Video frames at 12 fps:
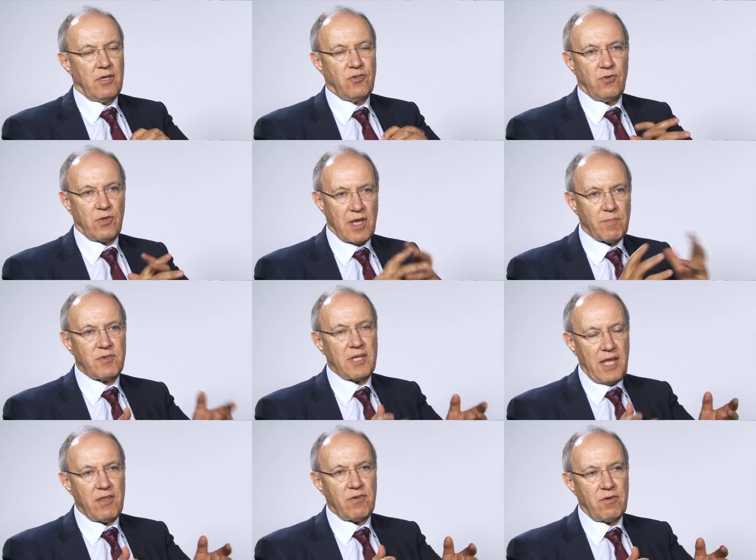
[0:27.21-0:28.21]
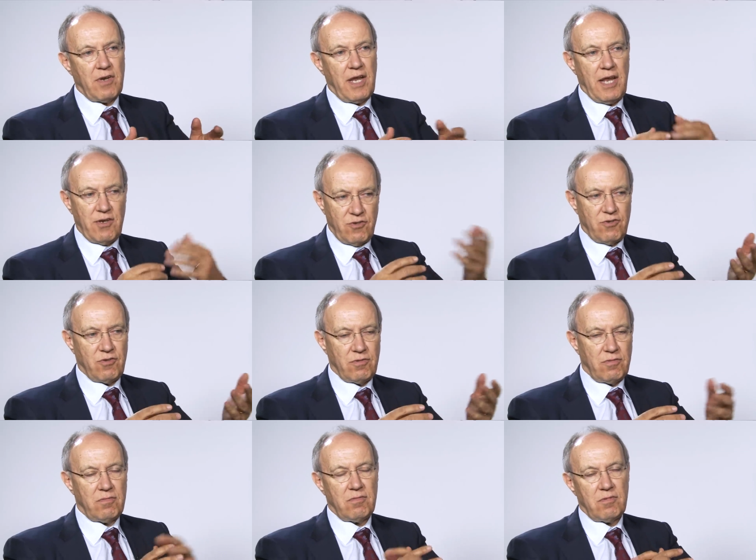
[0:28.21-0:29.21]
to come together and
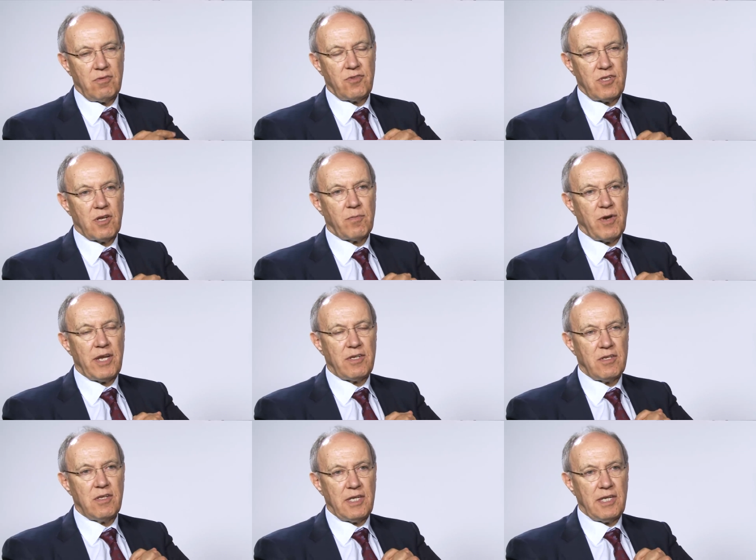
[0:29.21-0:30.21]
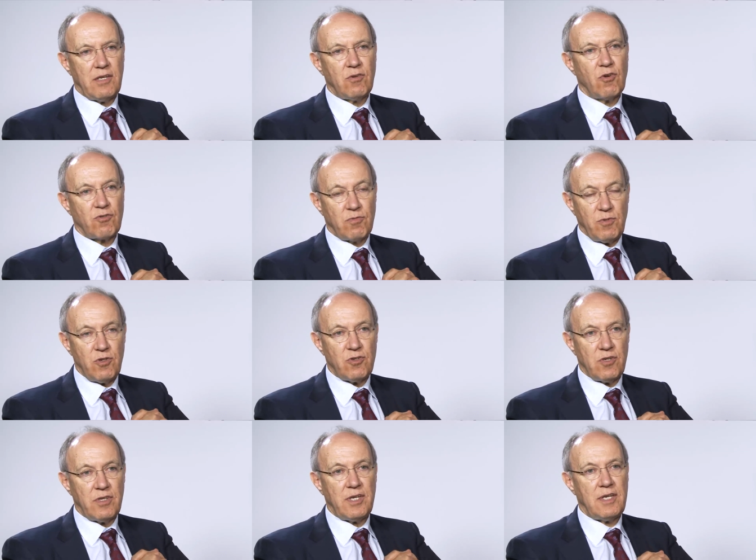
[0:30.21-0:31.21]
to uh, celebrate the
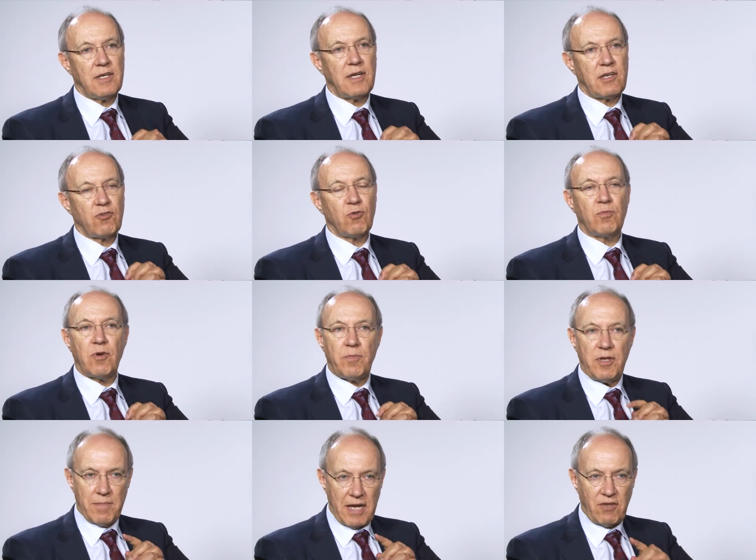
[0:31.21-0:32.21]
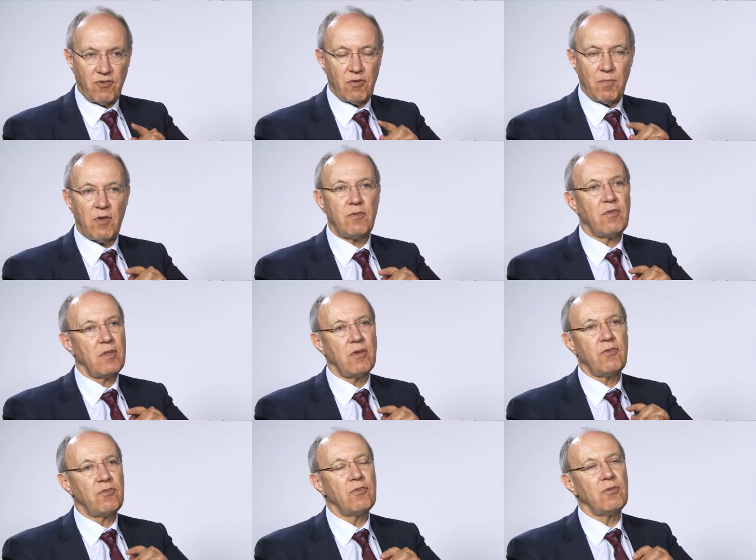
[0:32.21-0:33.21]
contribution that intellectual property makes to both of
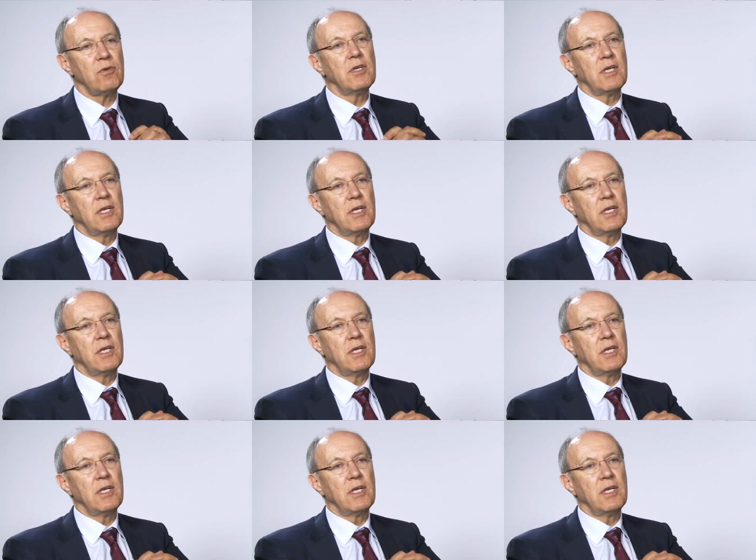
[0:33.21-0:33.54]
those two